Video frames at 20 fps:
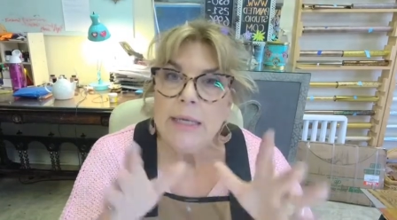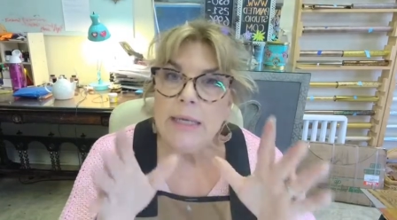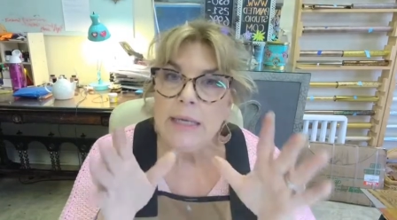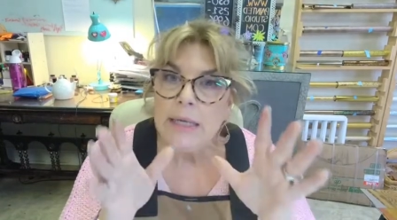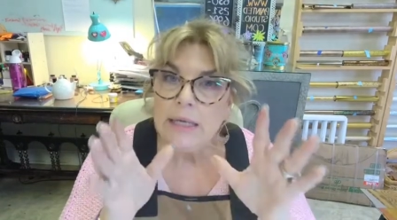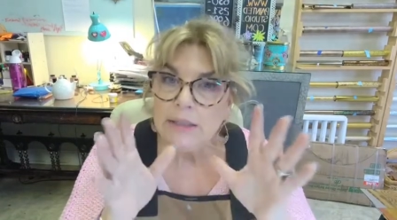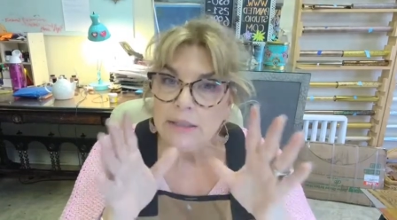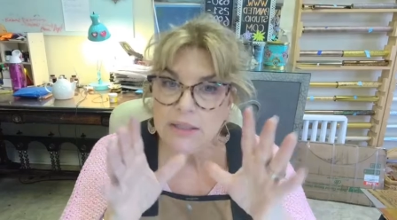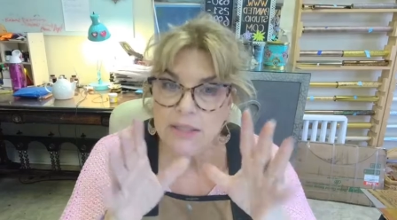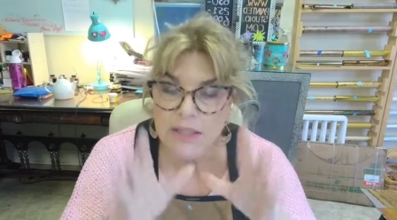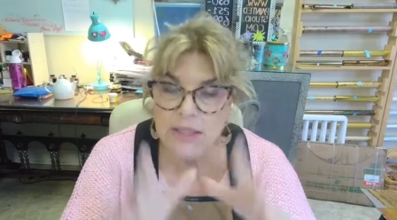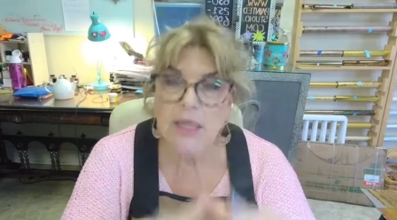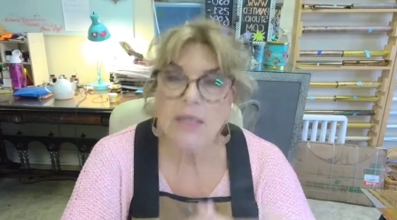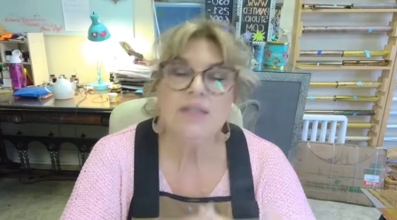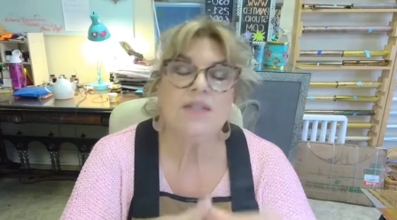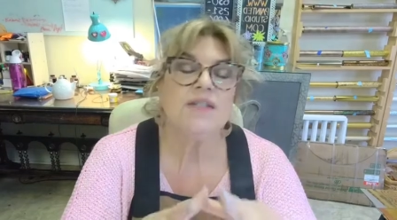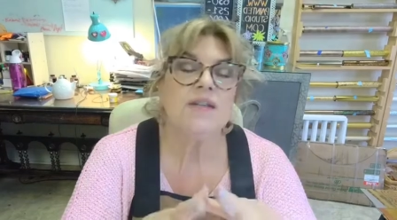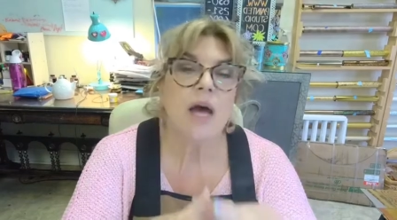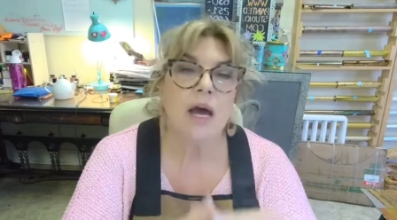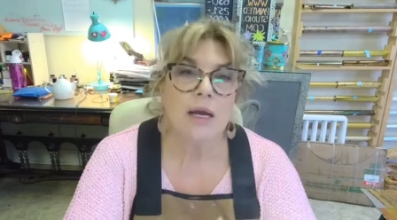It
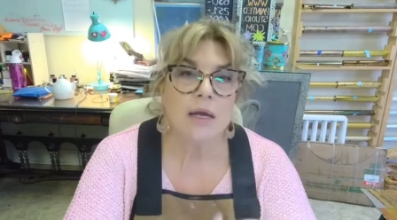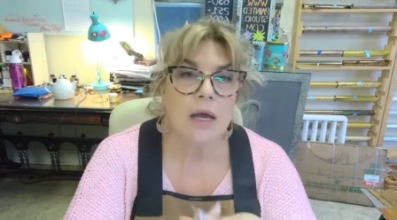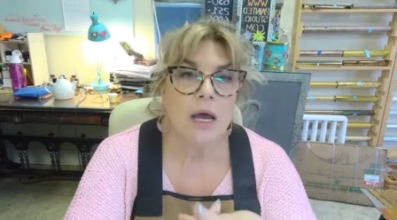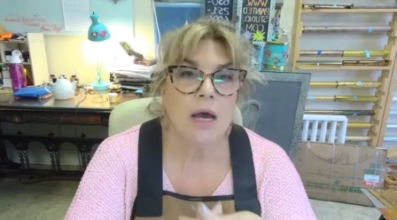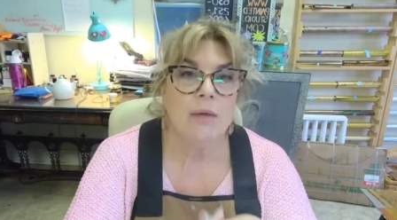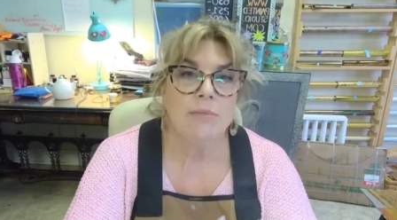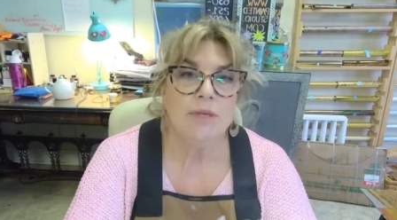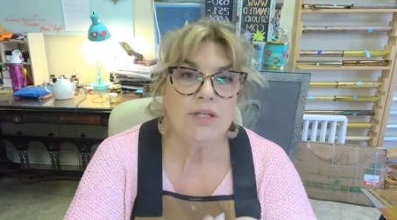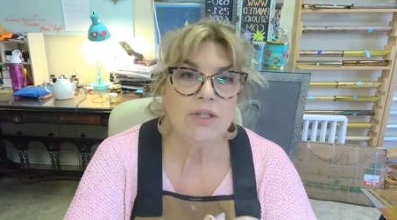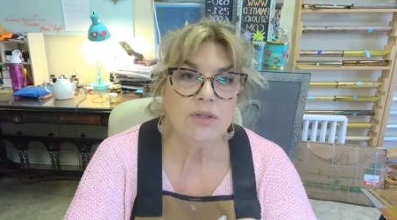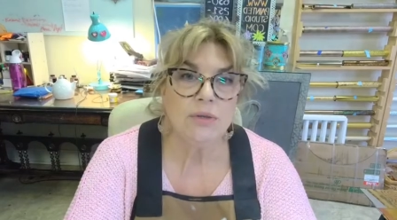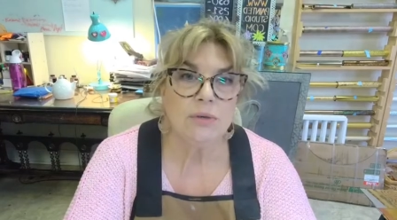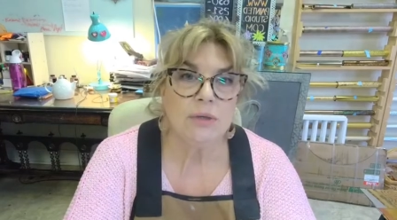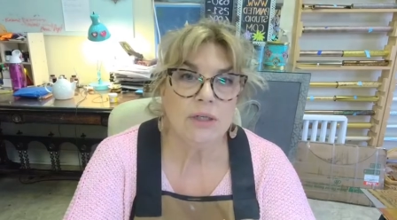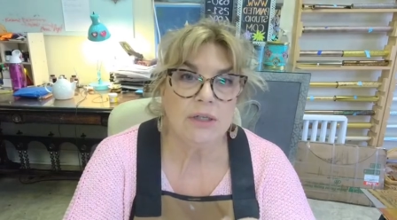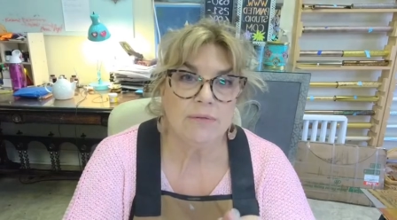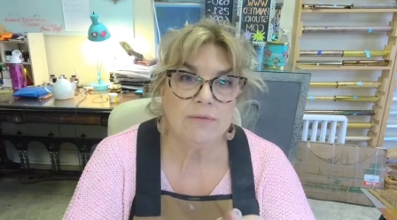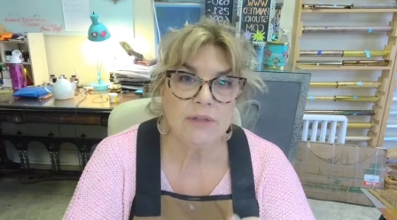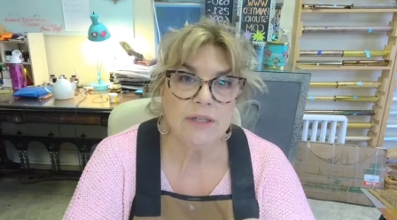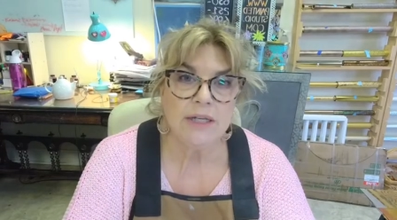does not come
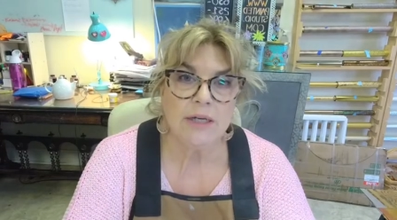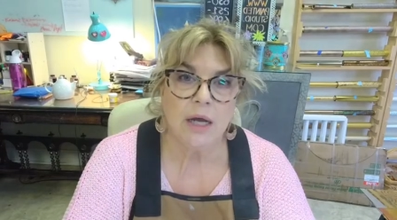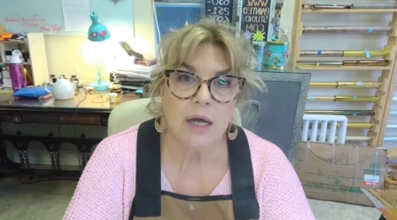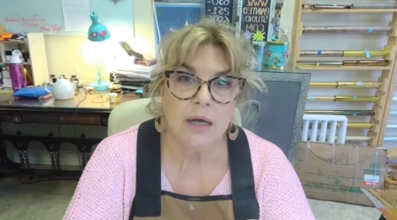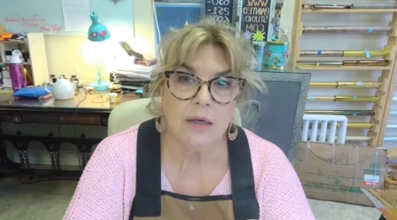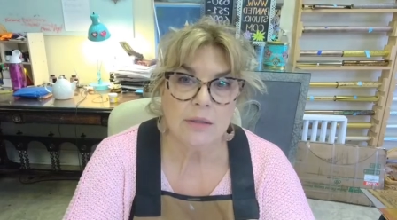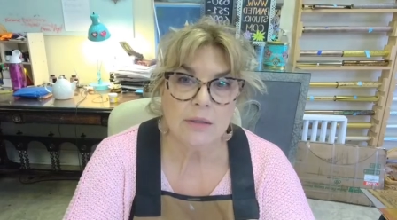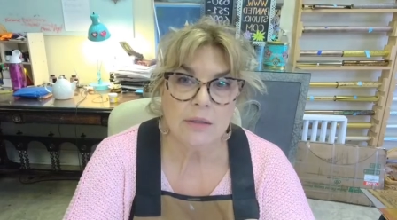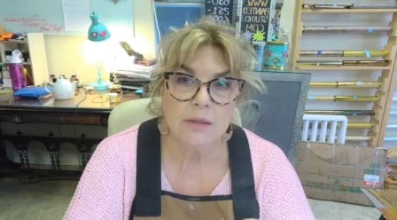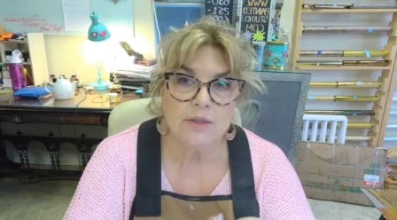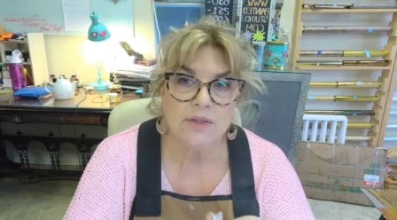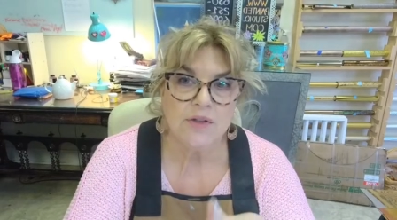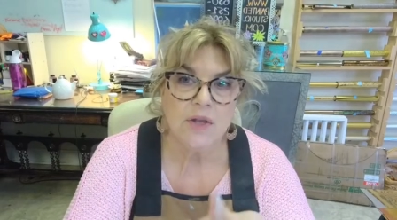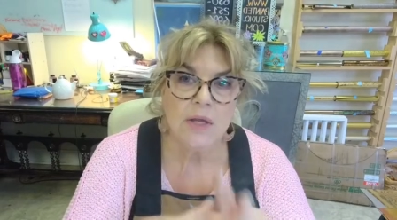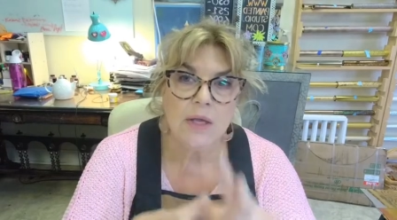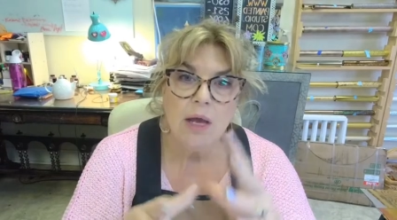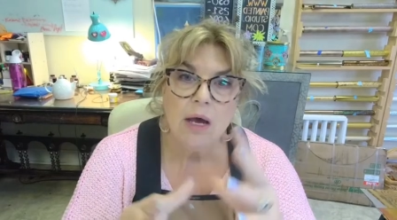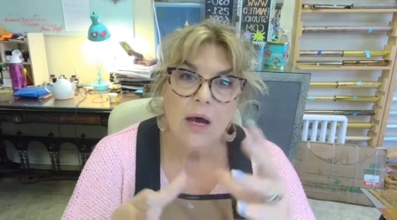intuitively to others.